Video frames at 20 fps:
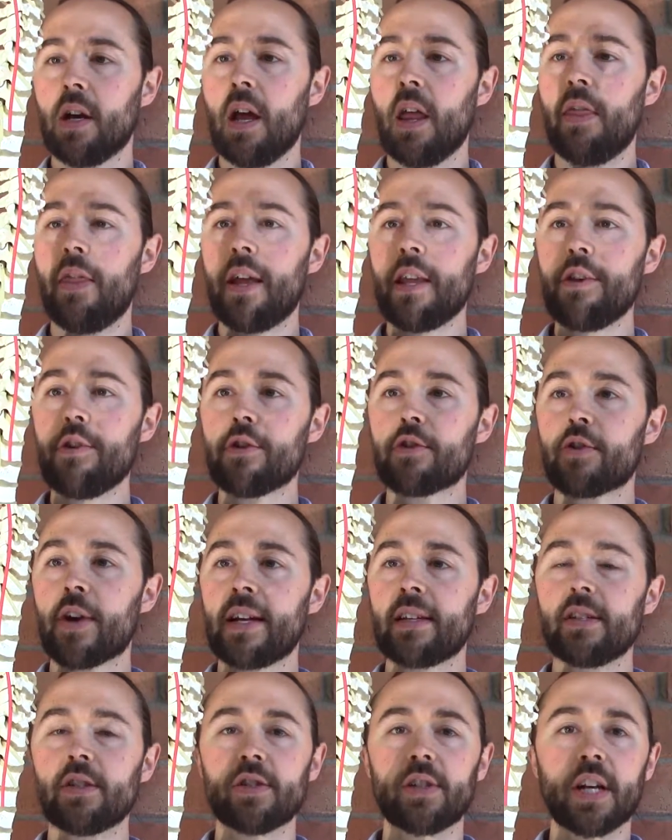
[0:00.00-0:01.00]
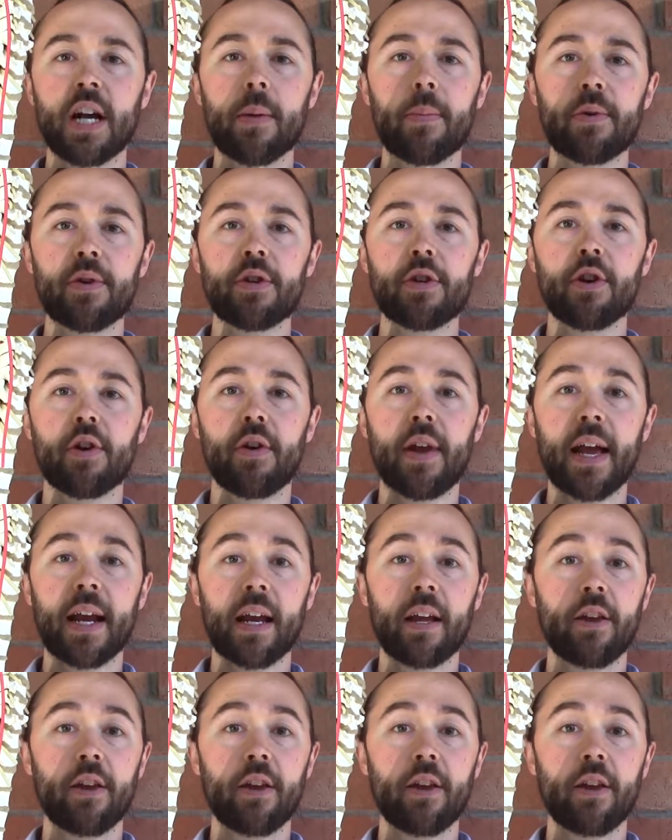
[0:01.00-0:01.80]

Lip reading: Then you're transitioning up into your neck,